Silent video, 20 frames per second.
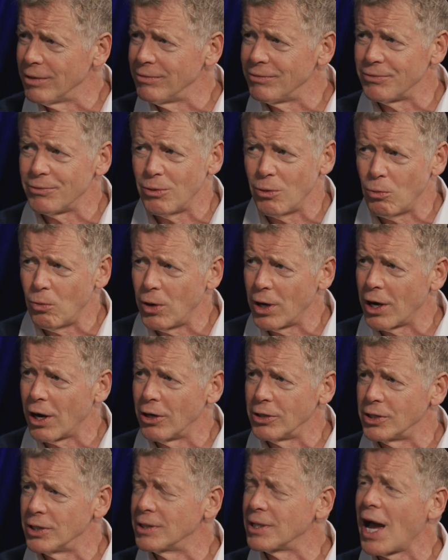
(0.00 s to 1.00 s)
of what
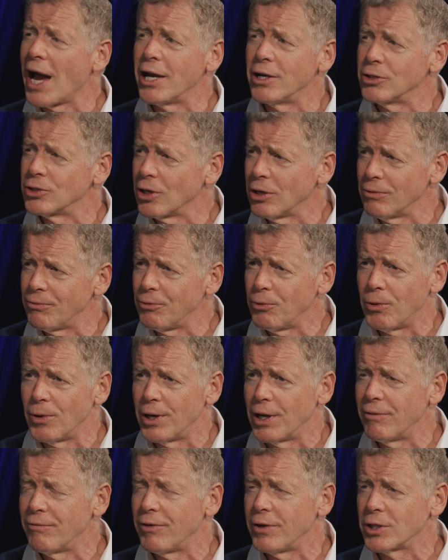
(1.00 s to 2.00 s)
our desires are for
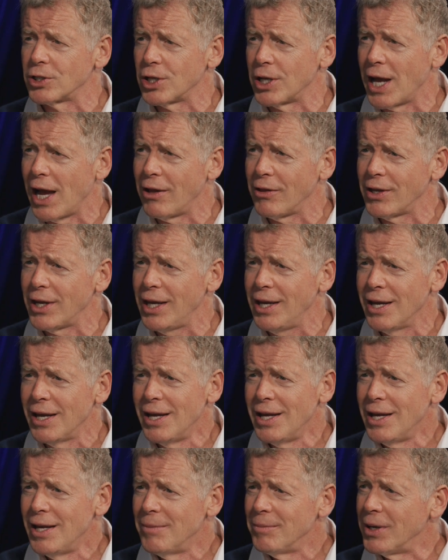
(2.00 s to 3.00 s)
it and functionality,
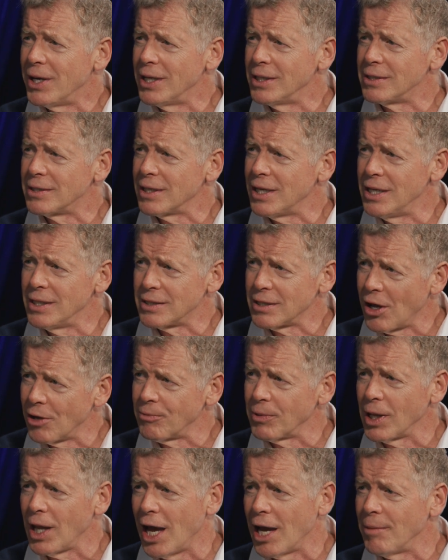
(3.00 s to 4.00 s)
but it's, it's
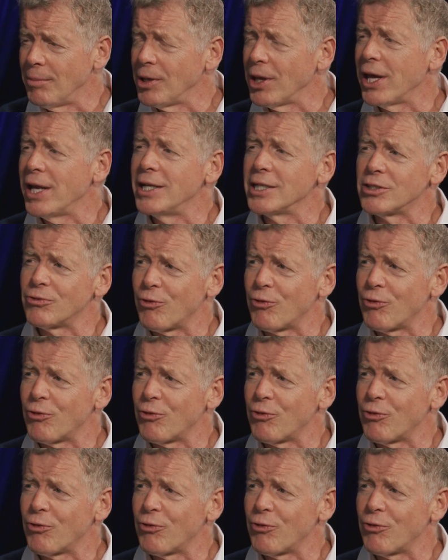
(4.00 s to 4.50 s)
unreliable and it's